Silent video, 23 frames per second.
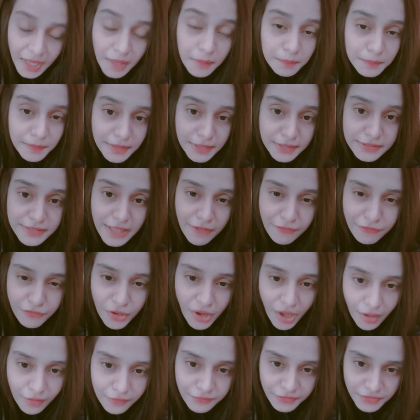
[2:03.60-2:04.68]
and please have
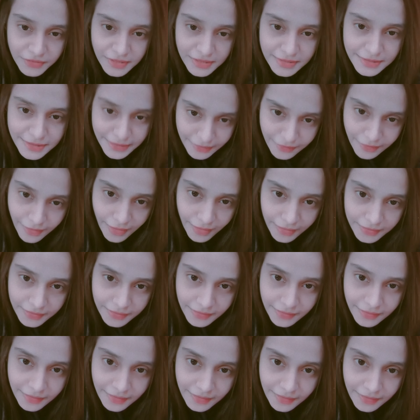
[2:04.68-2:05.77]
confidence in God.